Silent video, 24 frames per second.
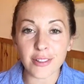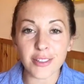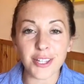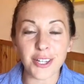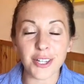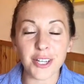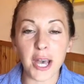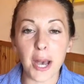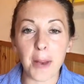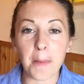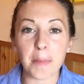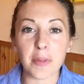
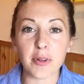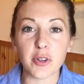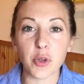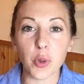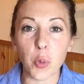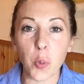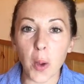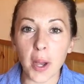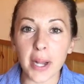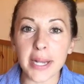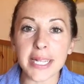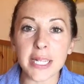look up
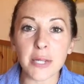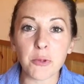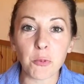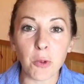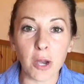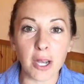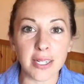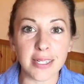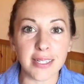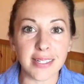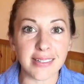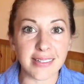
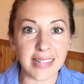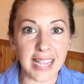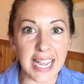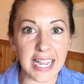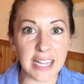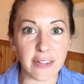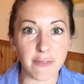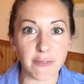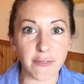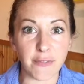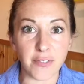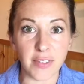21
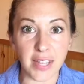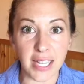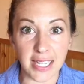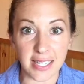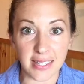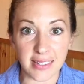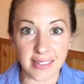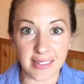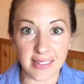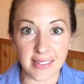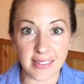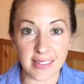Day
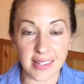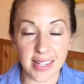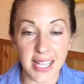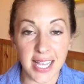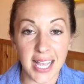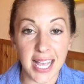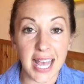Fix.